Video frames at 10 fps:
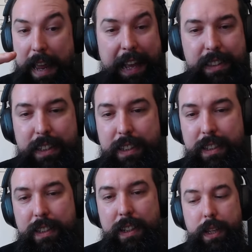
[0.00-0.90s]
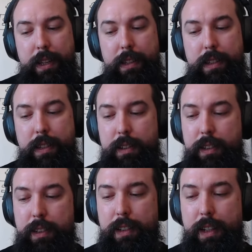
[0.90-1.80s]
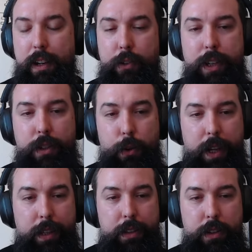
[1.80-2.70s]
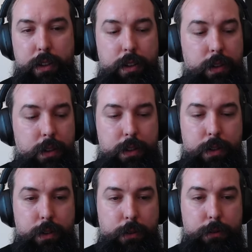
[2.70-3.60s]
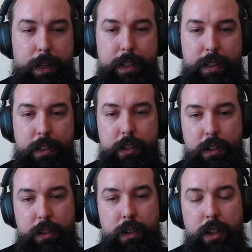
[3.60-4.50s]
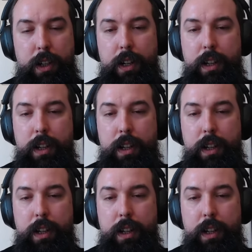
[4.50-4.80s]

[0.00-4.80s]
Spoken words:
ethics, because now it's okay to fight each other.